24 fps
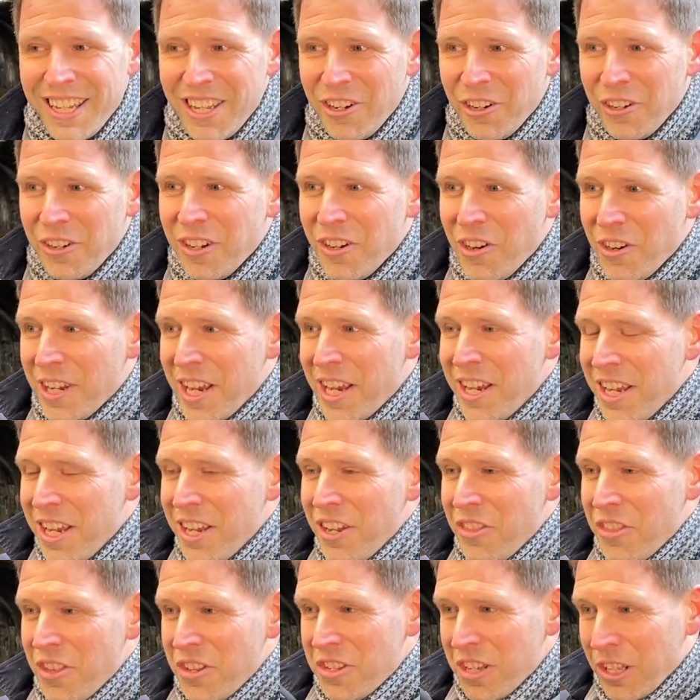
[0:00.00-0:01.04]

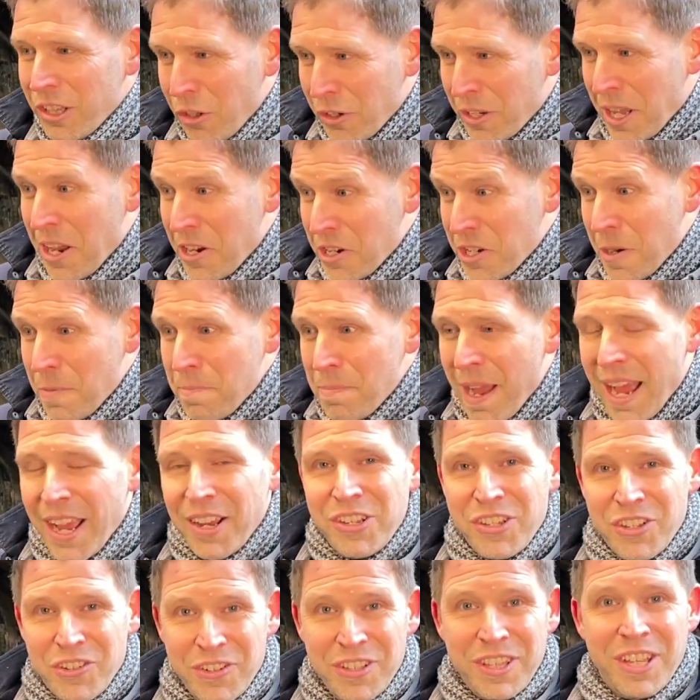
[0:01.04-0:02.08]
There's a location
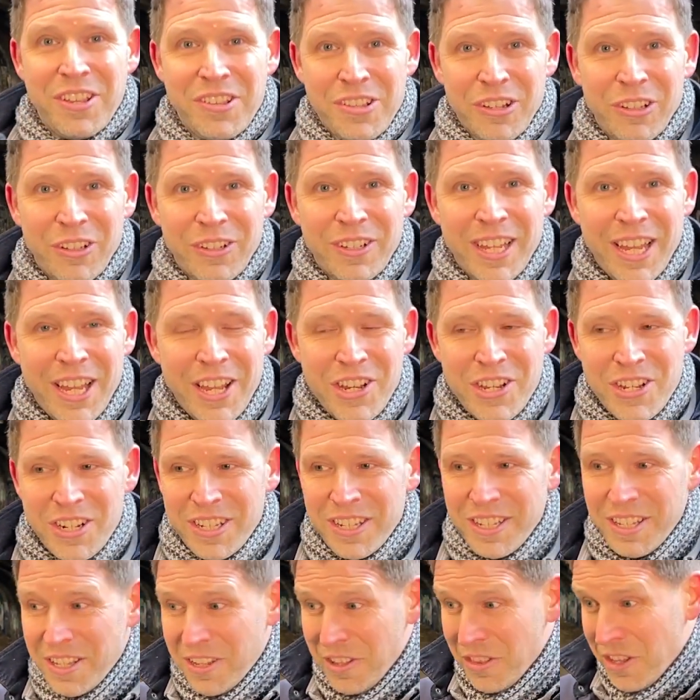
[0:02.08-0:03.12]
pastor, and there's a
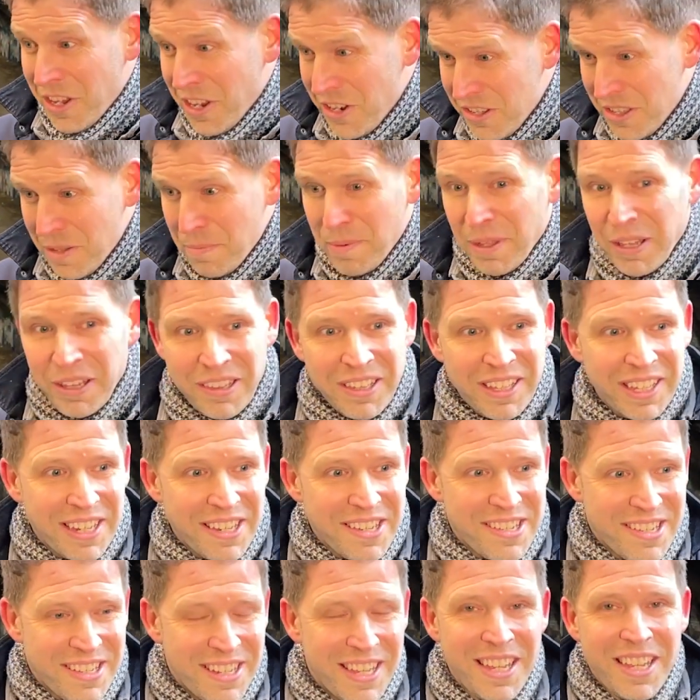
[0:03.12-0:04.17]
location, and there's the
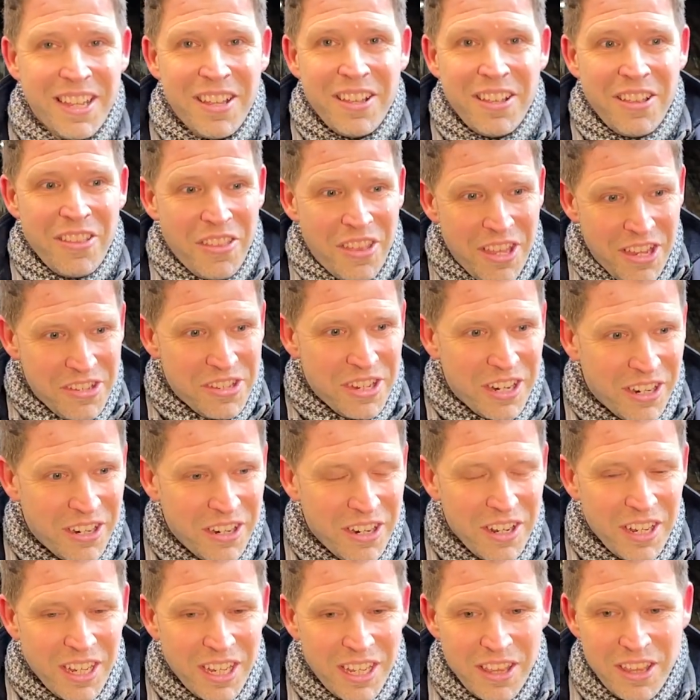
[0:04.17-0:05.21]
buildings, and there's
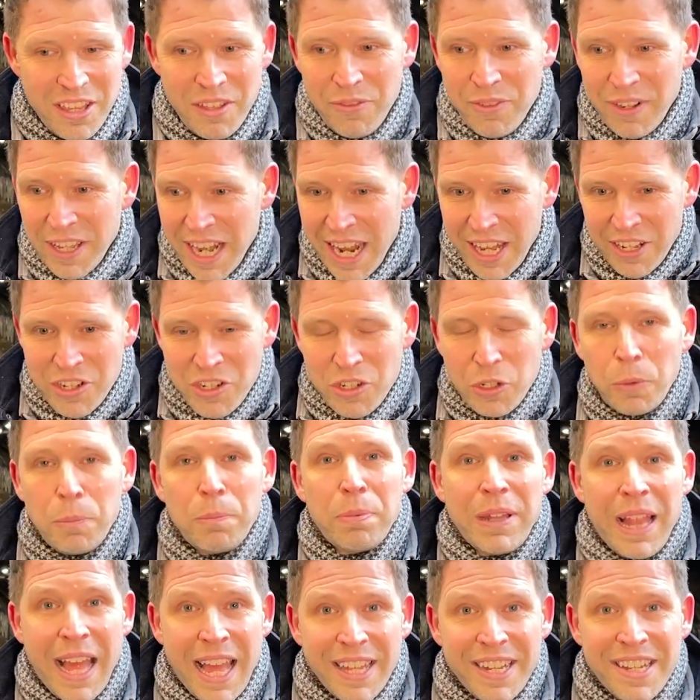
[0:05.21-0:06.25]
the financial
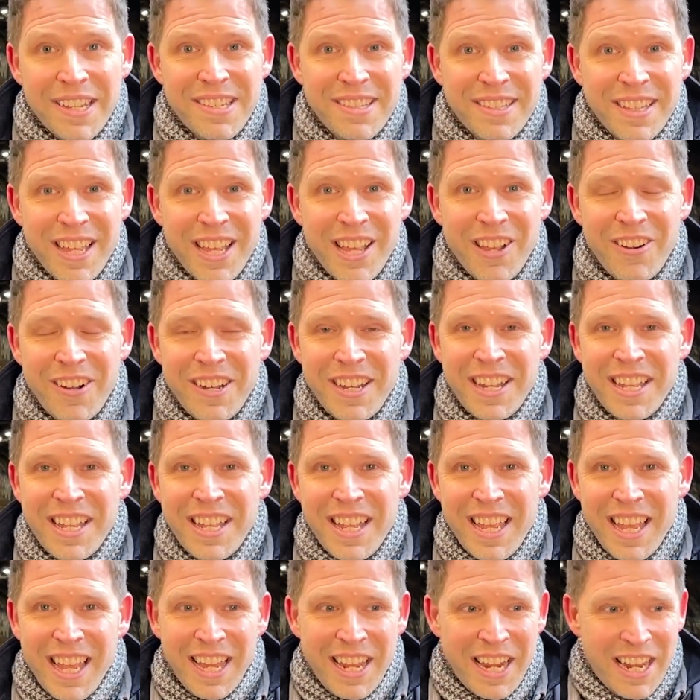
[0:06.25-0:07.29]
plan is there, and
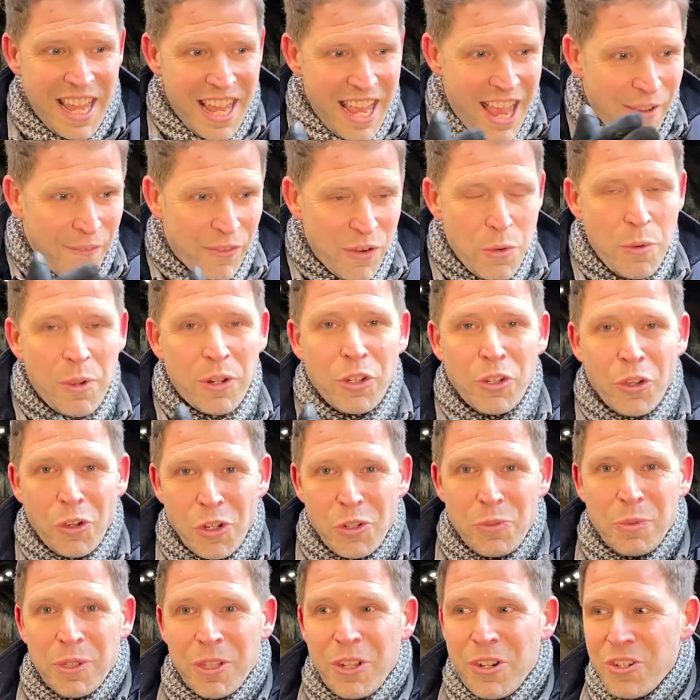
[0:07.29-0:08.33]
everyone
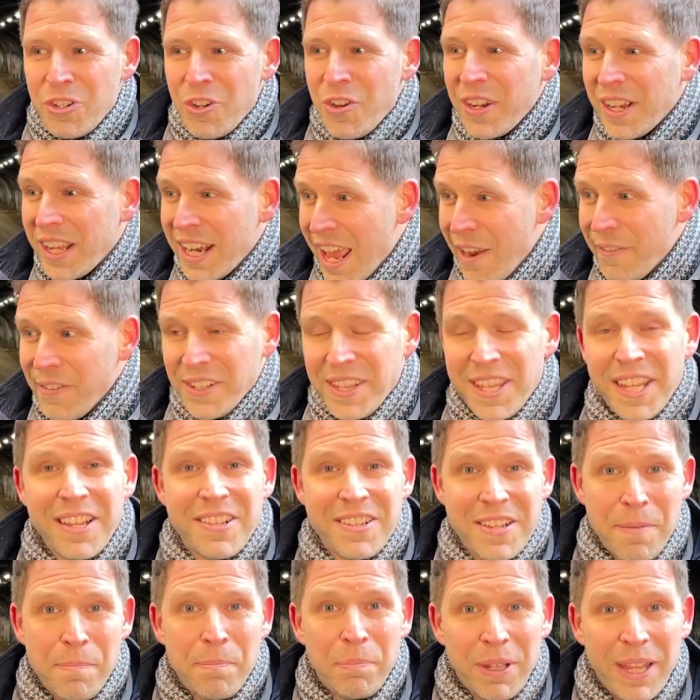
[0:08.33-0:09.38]
knows what they're doing, and
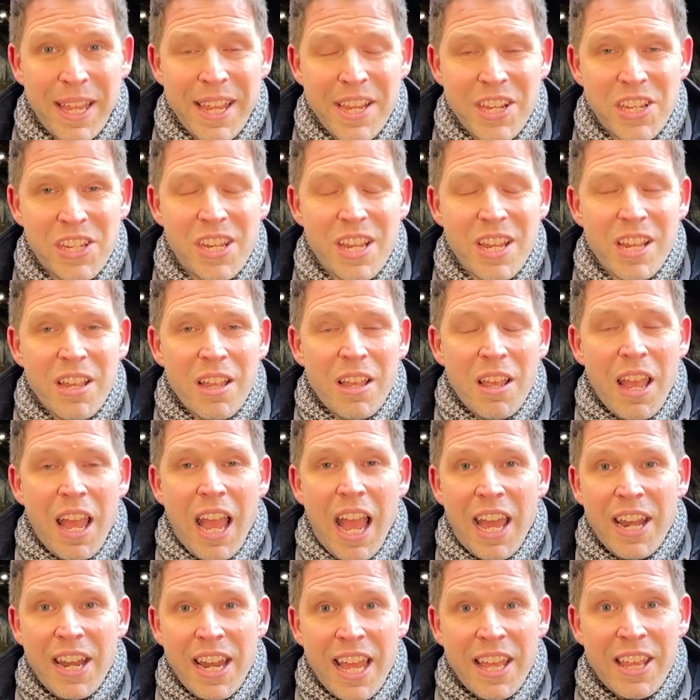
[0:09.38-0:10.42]
everything's in place.
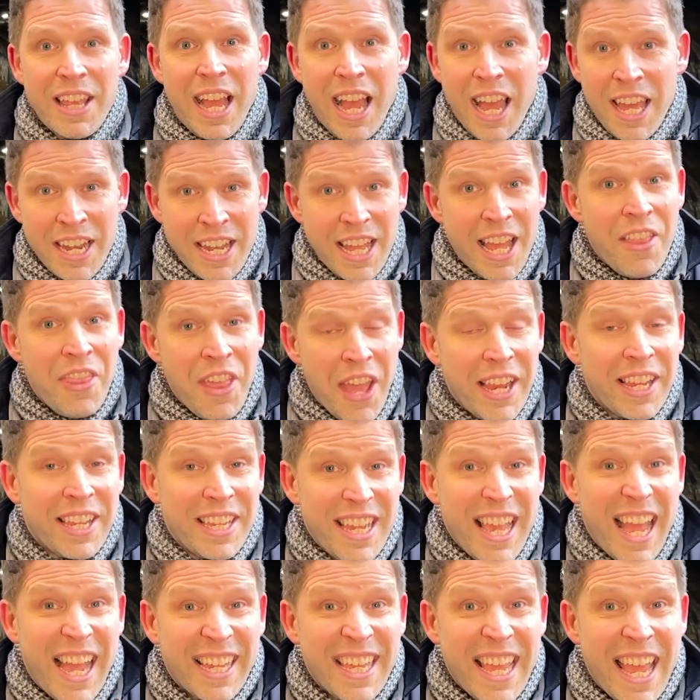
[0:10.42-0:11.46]
And that,
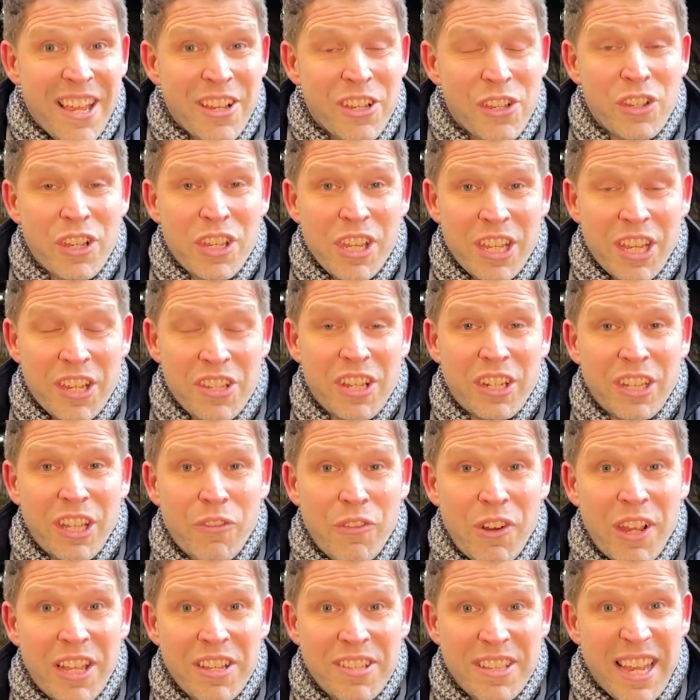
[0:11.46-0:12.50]
I guess, I suddenly
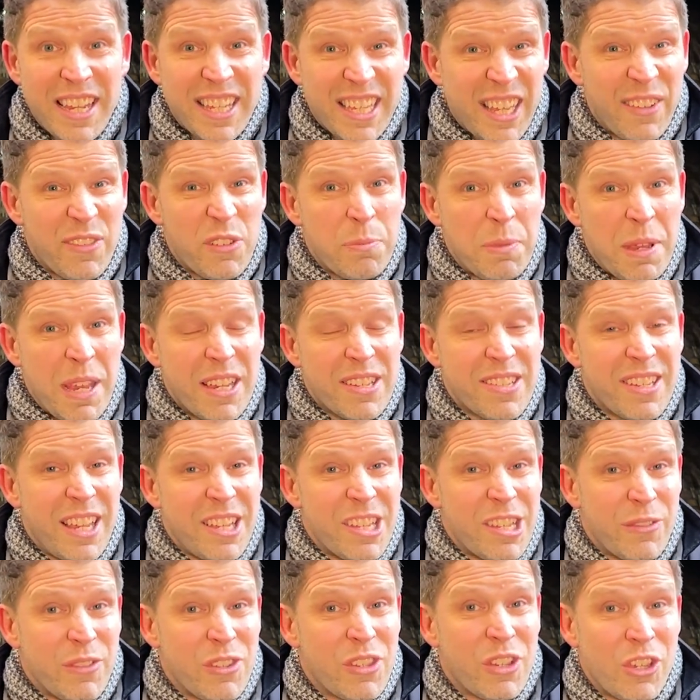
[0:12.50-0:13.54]
realized that gives me a
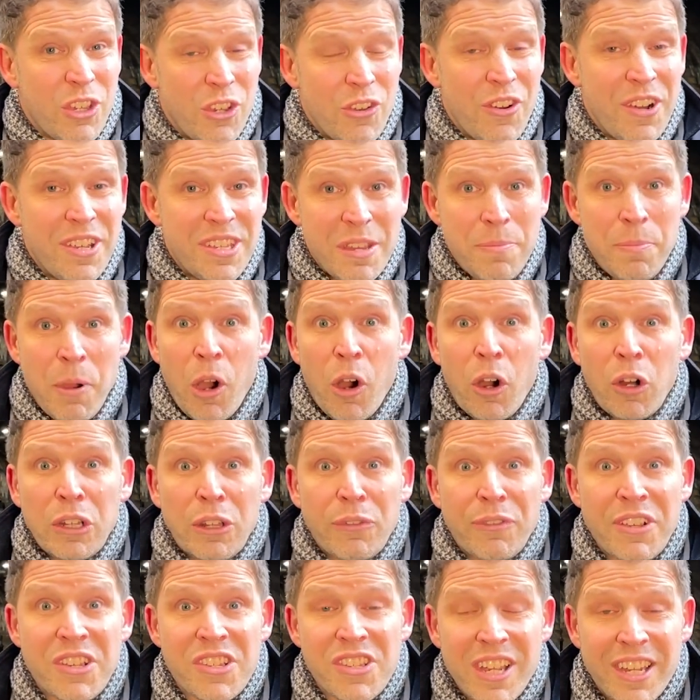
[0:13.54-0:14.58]
sense of security. But all
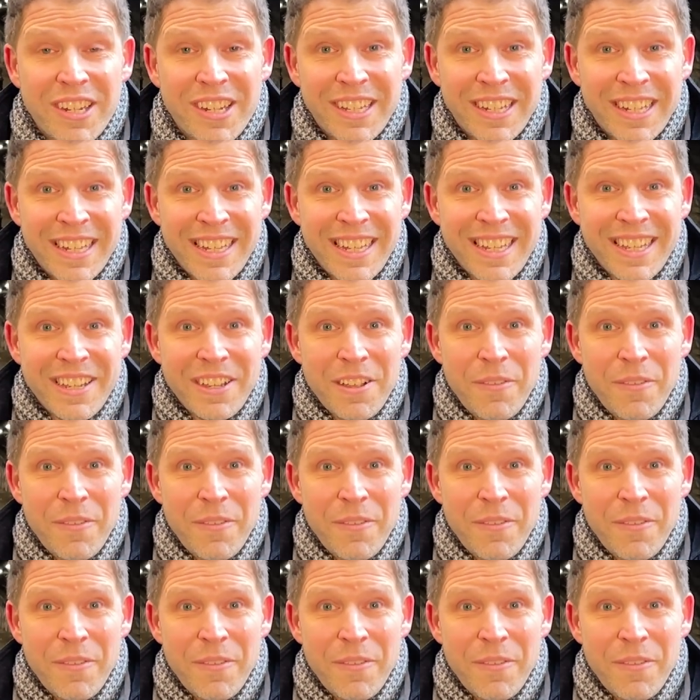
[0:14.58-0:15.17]
of a sudden,